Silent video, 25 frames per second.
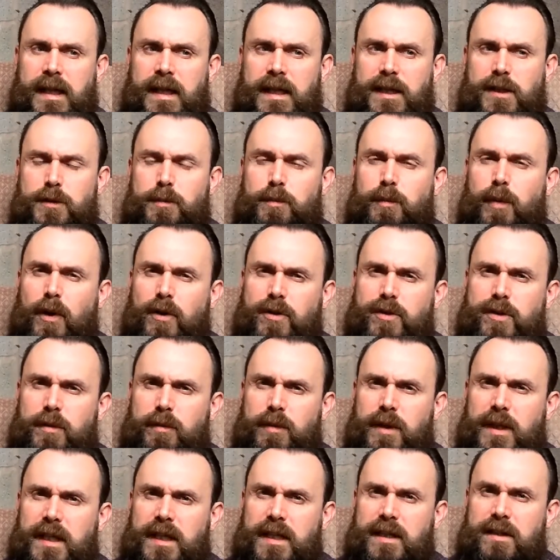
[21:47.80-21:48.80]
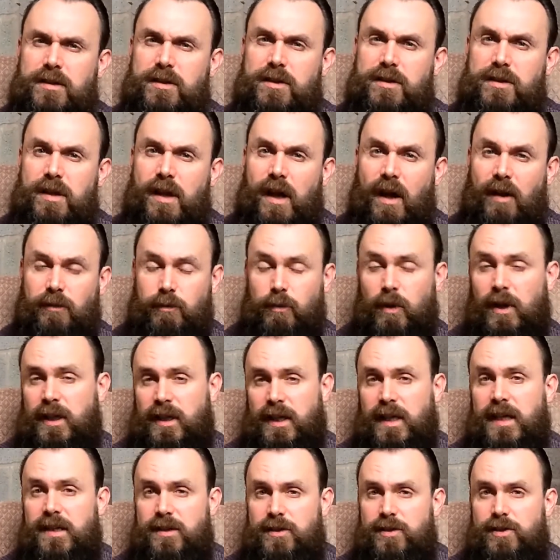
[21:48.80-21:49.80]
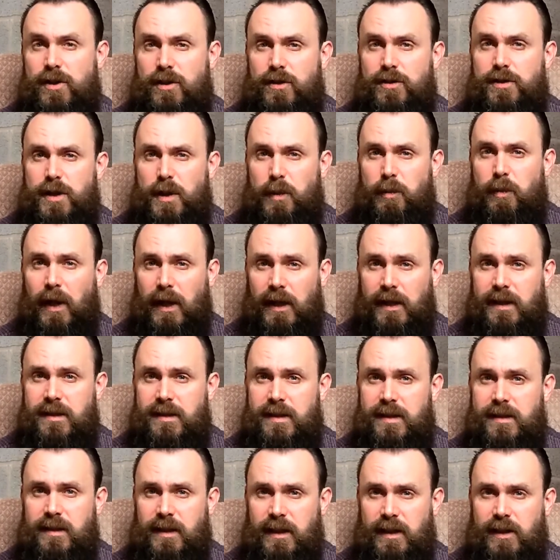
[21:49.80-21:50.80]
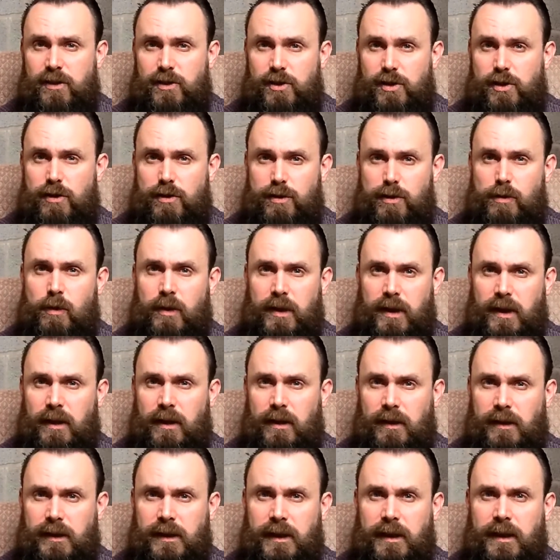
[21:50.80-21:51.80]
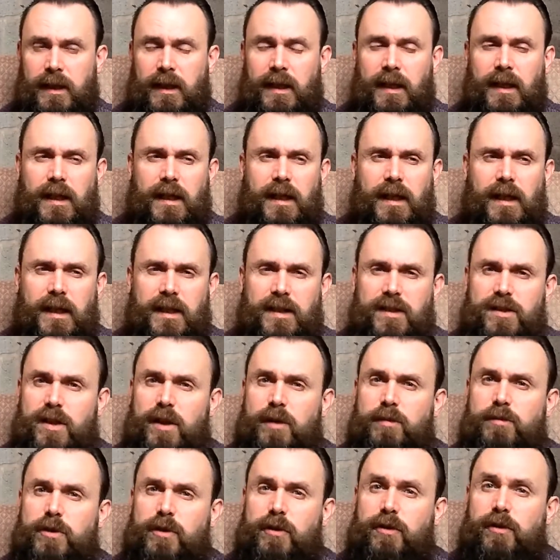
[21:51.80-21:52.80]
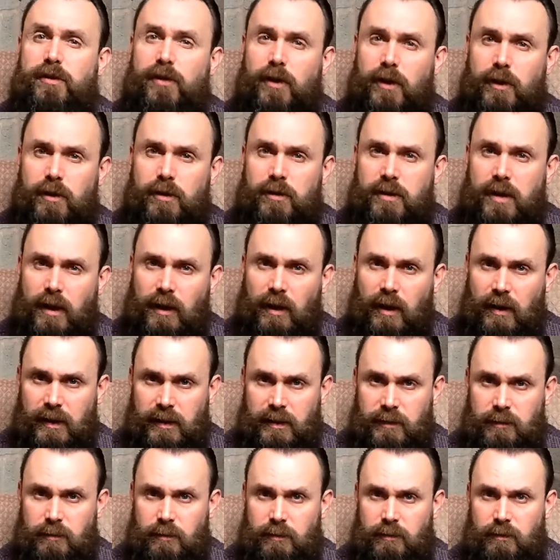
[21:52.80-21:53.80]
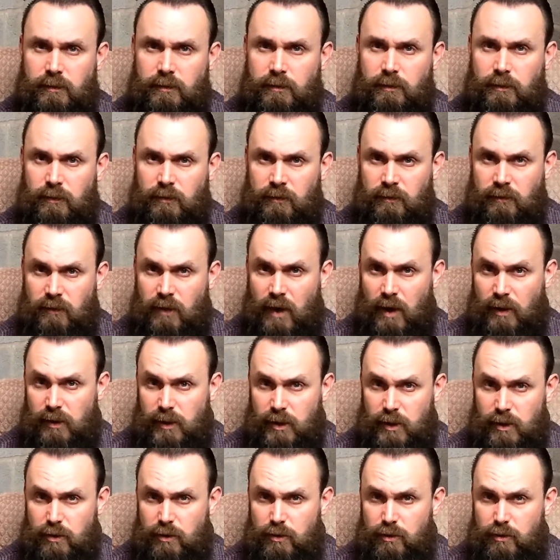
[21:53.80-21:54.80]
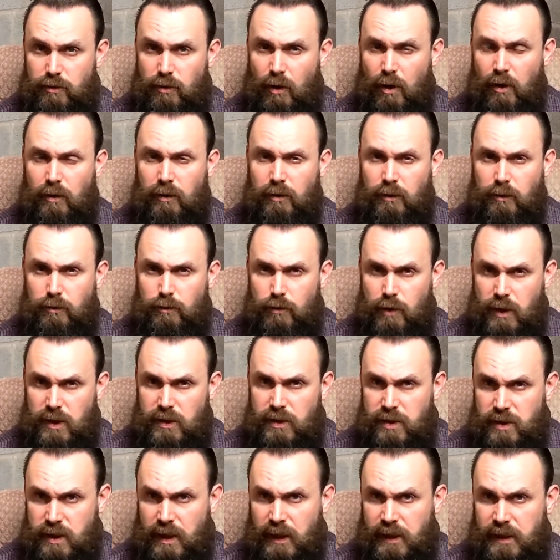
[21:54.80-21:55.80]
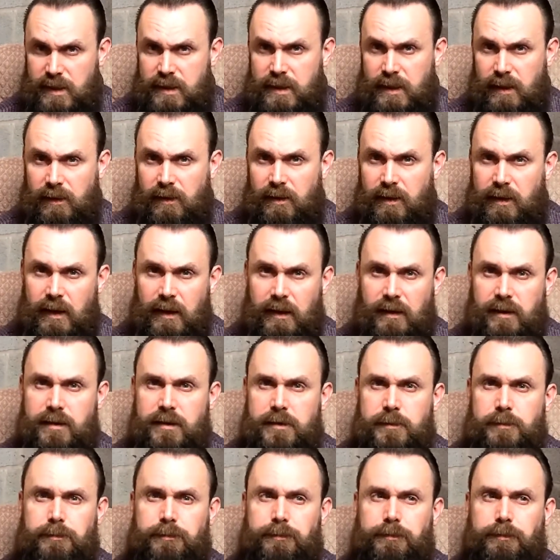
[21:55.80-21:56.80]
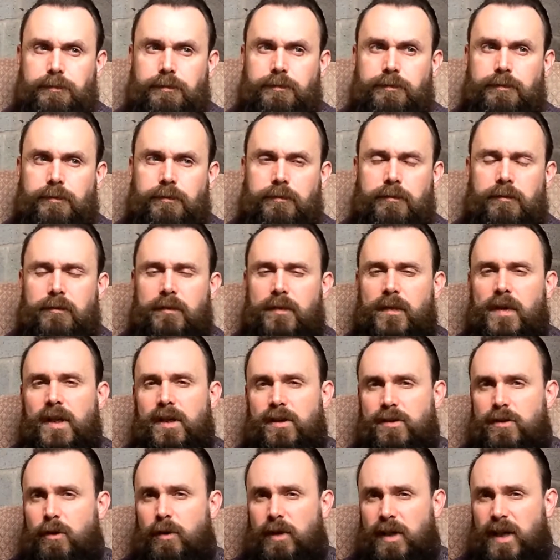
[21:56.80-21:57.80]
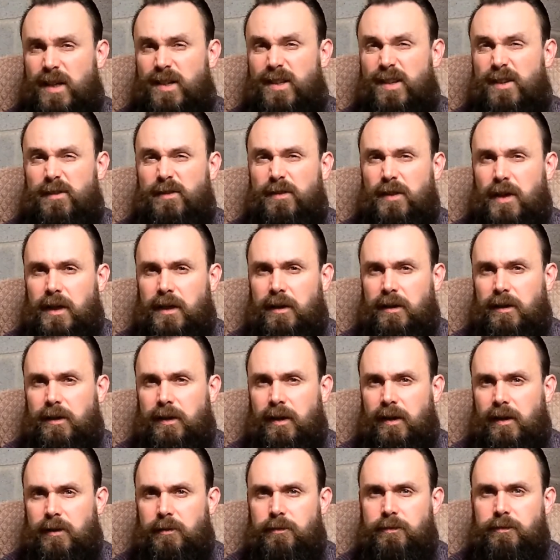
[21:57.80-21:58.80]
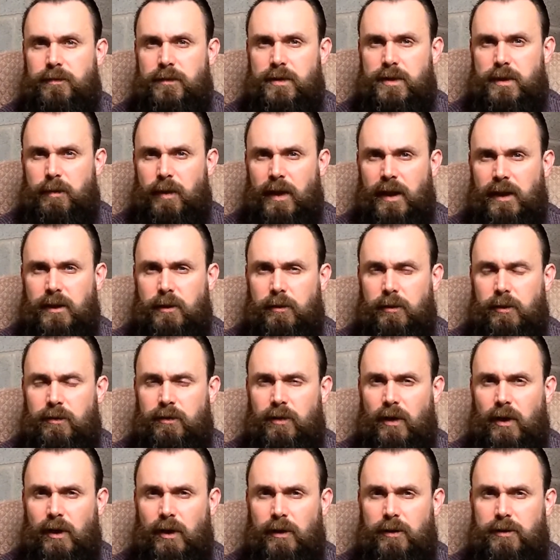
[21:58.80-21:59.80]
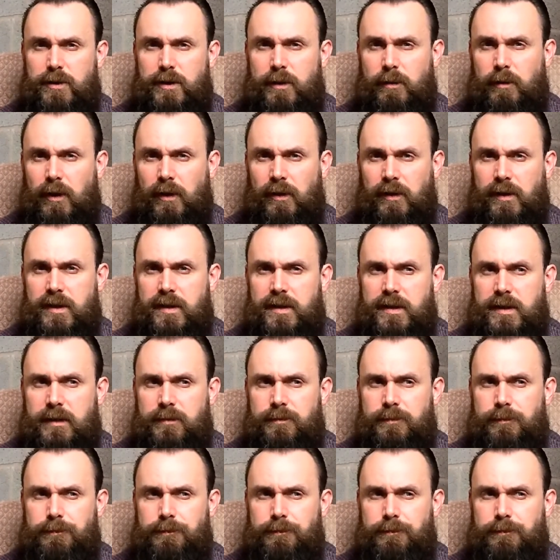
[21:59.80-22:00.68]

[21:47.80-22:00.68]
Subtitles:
It's possibly, well, it is due to your palate, isn't it? It's due to what you like. In terms of food, I like very strong, rich tasting things, so I guess it figured that tobacco would follow, to be honest.